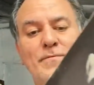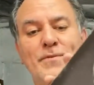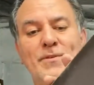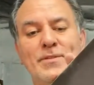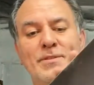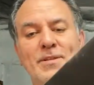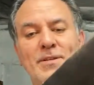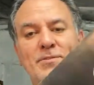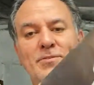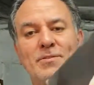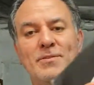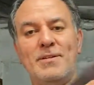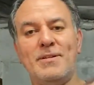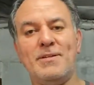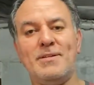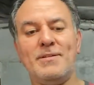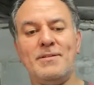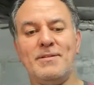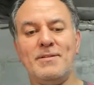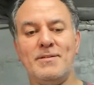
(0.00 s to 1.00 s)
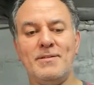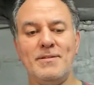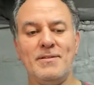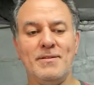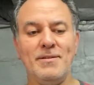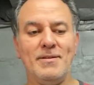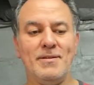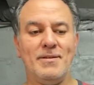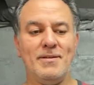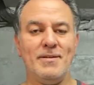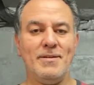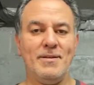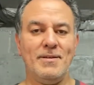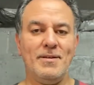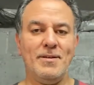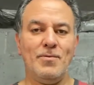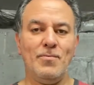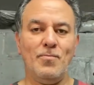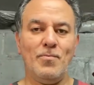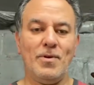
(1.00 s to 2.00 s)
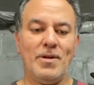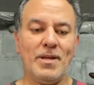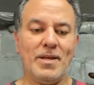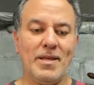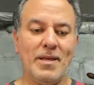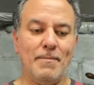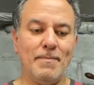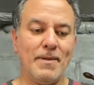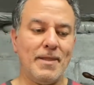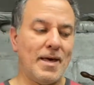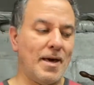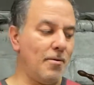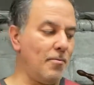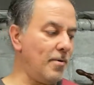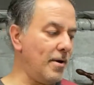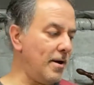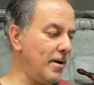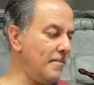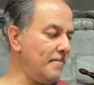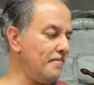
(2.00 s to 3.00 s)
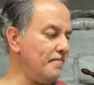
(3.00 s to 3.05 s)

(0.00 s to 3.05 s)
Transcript: condition, and I want to keep it that way.